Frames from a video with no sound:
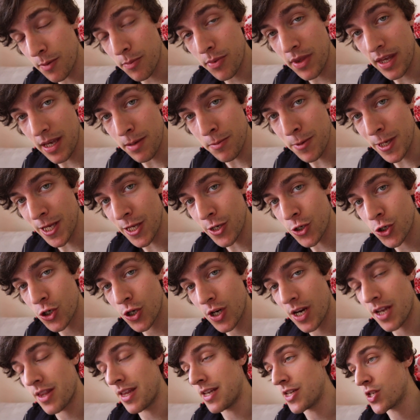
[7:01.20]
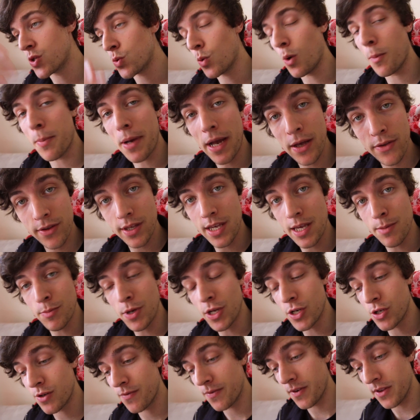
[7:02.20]
up the image and then swap out the
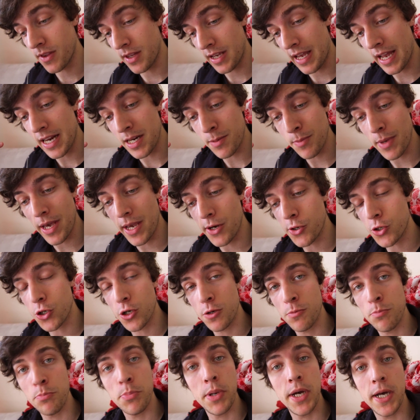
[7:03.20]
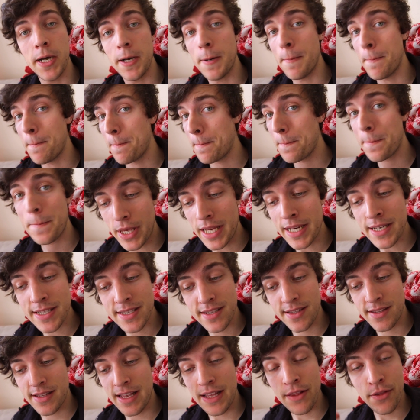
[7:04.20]
image for the animation, but
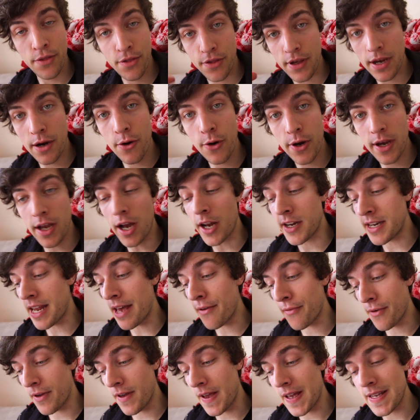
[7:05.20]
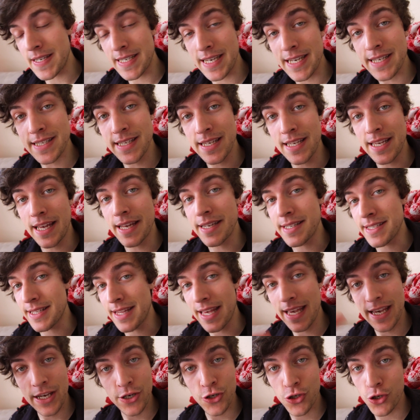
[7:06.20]
things in theory are never as easy as
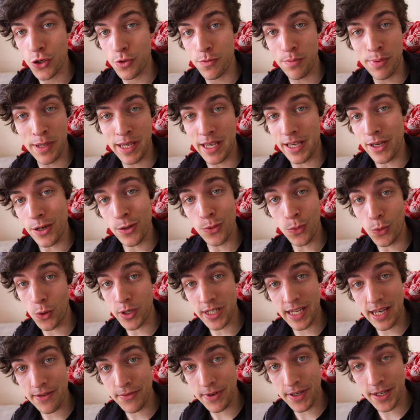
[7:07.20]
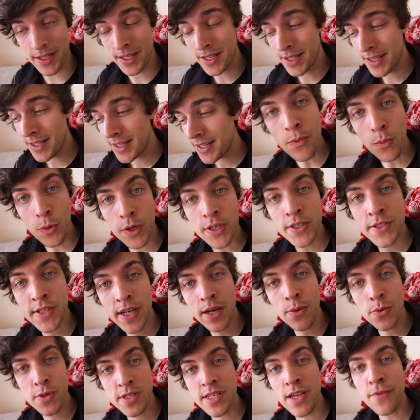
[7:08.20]
they should be or whatever. It was
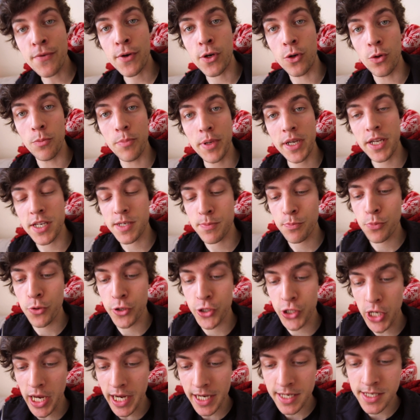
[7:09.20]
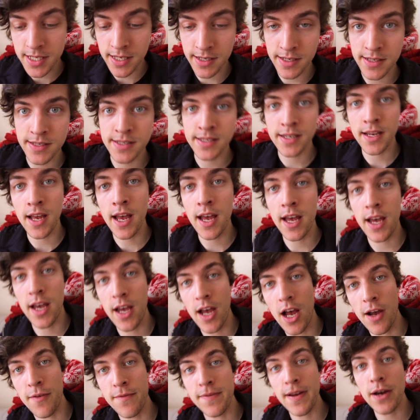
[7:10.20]
difficult because projectors
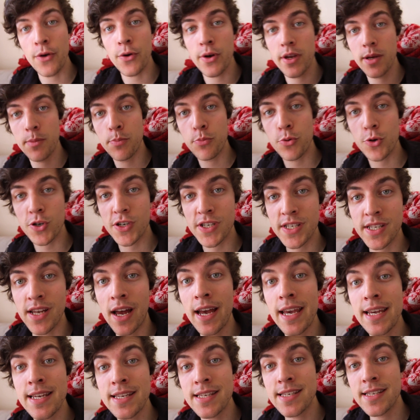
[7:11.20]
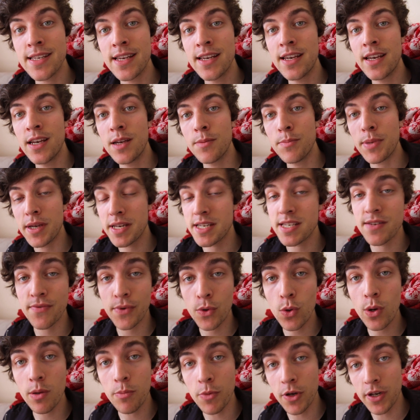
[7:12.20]
are very precise pieces of
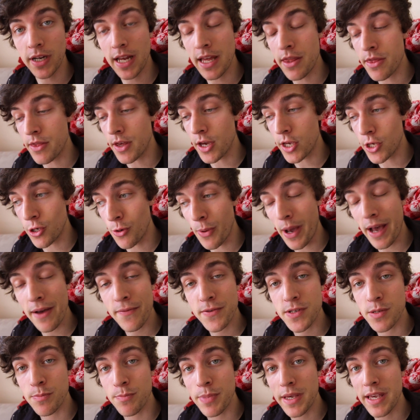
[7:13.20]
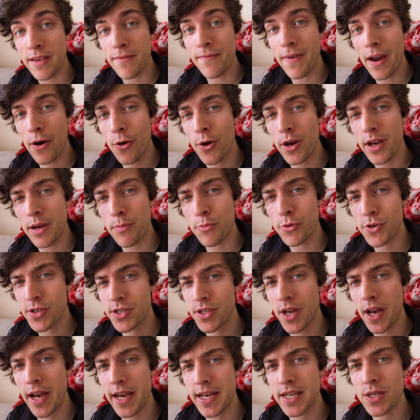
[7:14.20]
equipment in that you have to be very
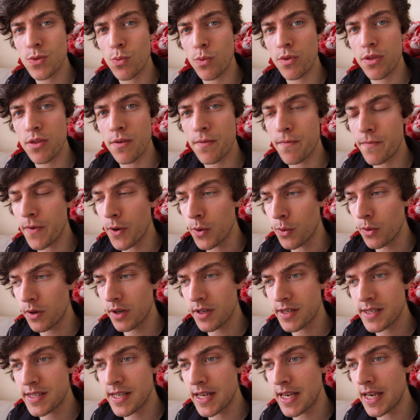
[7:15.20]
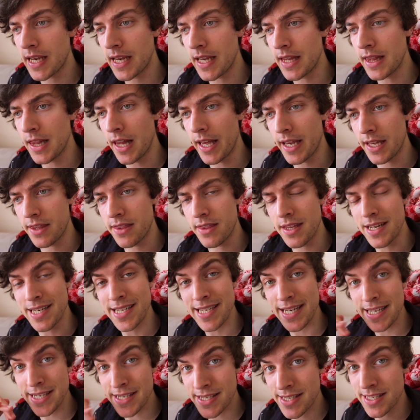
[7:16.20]
precise with the focusing and like the
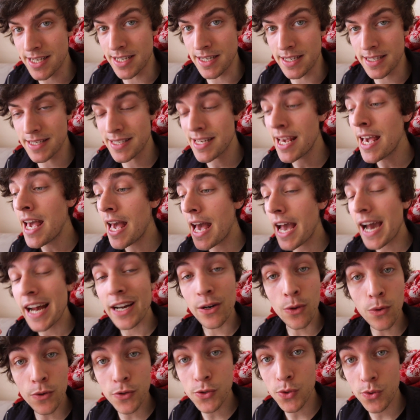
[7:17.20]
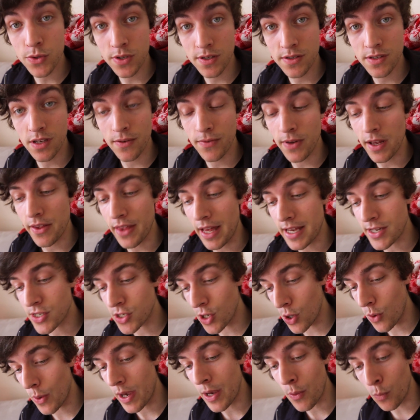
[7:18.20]
distance and all sorts of stuff like that.
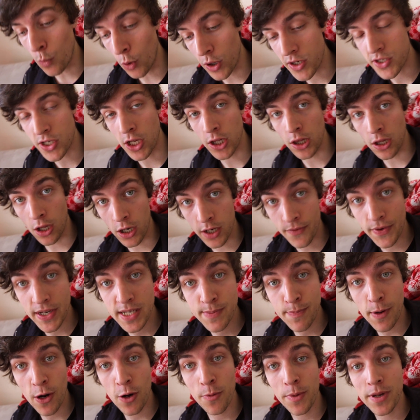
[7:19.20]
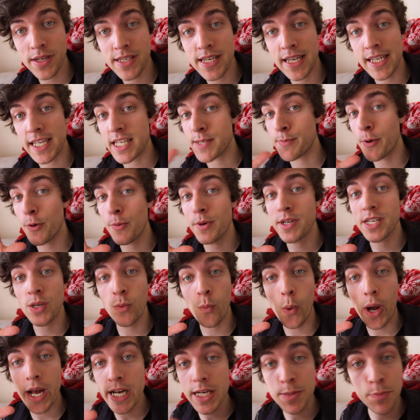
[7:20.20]
So it was a lot of experimenting
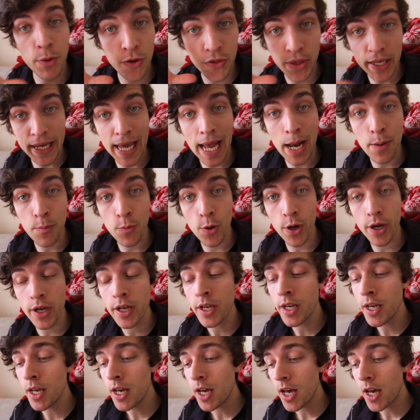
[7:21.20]
where to put the camera.